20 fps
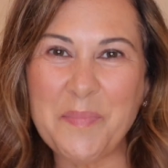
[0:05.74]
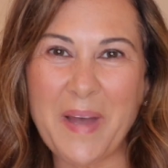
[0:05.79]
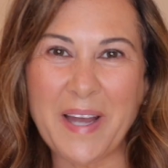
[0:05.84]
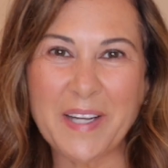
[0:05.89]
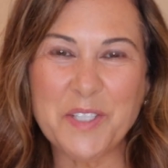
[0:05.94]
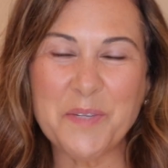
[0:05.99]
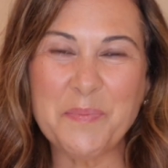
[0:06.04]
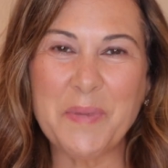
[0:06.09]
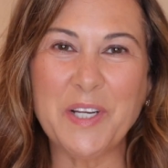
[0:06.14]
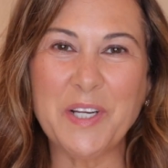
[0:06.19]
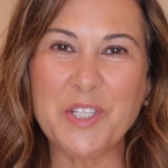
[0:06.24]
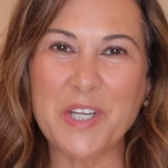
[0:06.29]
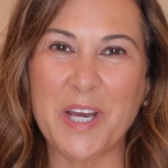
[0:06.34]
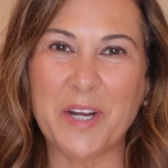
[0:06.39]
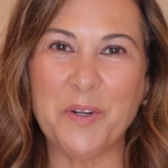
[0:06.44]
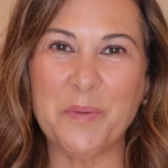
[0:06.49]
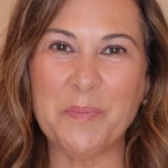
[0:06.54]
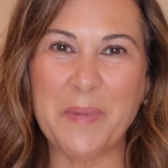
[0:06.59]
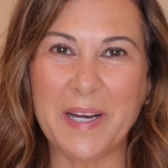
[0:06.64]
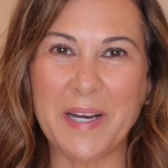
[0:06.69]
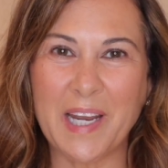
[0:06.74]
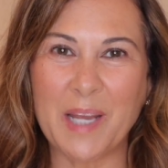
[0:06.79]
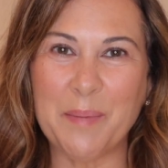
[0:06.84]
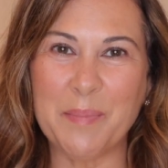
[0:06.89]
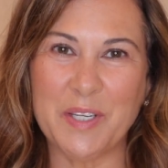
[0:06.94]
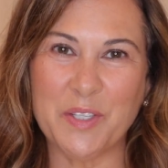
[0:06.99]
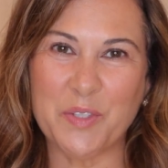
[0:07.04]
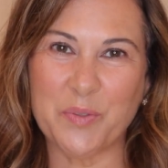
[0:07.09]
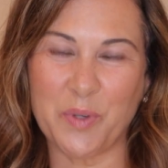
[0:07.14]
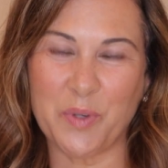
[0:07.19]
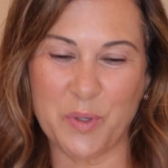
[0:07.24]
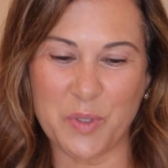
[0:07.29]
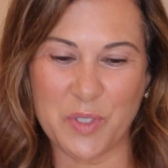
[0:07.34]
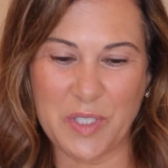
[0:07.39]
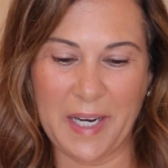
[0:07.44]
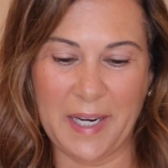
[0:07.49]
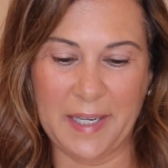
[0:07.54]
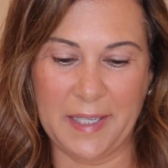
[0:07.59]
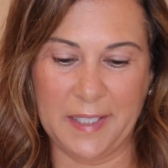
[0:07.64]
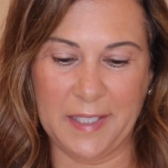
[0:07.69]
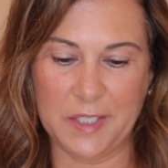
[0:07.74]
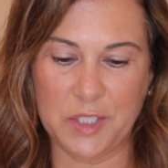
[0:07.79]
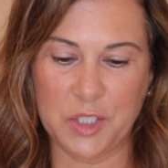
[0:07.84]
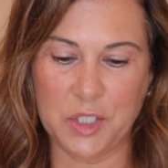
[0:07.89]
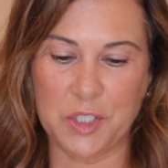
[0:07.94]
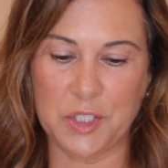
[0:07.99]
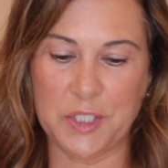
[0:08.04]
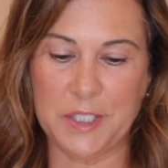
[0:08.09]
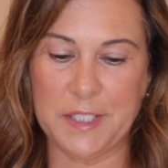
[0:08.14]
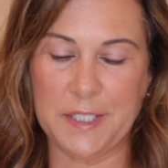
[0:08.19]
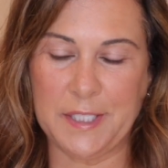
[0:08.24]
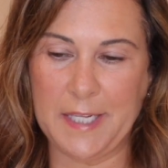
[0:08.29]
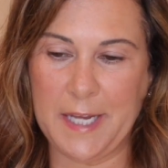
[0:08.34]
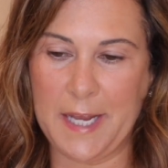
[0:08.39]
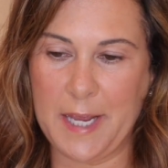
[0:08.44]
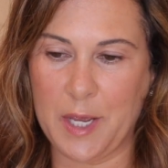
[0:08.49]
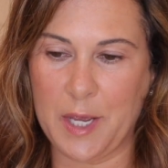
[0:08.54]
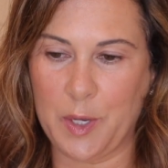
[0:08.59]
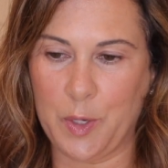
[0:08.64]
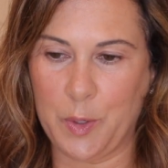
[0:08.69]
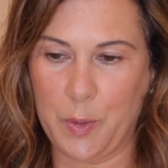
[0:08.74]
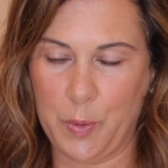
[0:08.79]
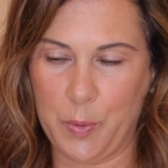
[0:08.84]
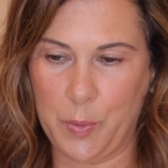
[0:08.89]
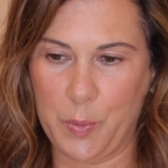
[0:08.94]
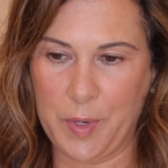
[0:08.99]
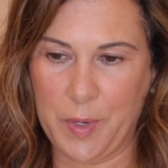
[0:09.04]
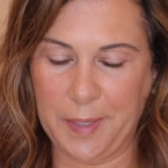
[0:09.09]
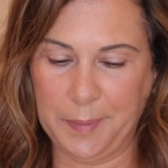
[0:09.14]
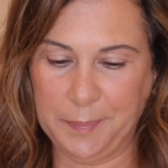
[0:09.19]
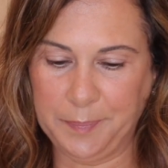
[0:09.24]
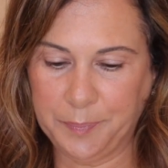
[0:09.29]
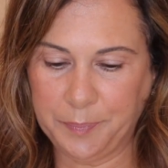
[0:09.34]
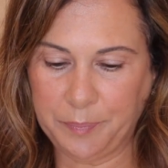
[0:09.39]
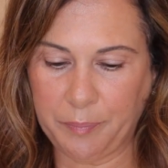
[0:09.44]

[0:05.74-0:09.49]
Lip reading: back to my channel. My name is Rosanna. So,